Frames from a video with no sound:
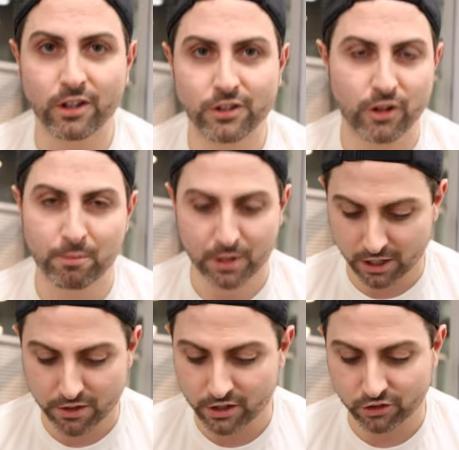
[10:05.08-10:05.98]
and something
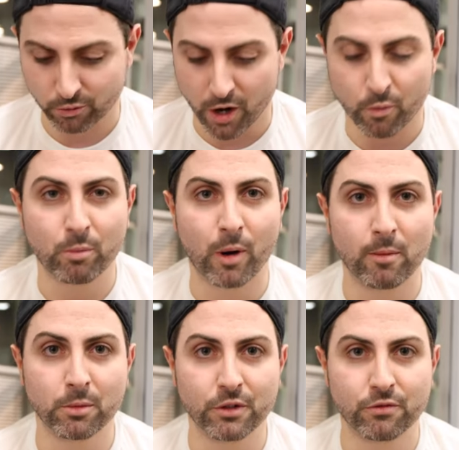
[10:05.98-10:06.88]
in this run will
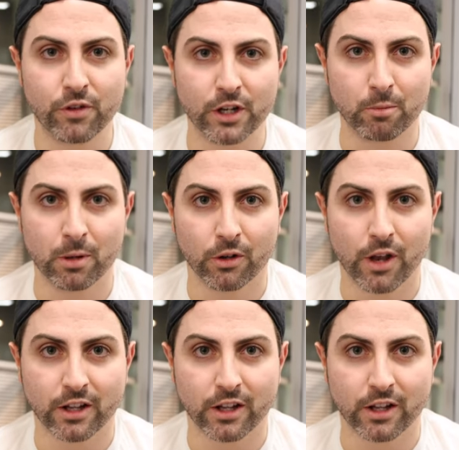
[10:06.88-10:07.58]
probably fit your build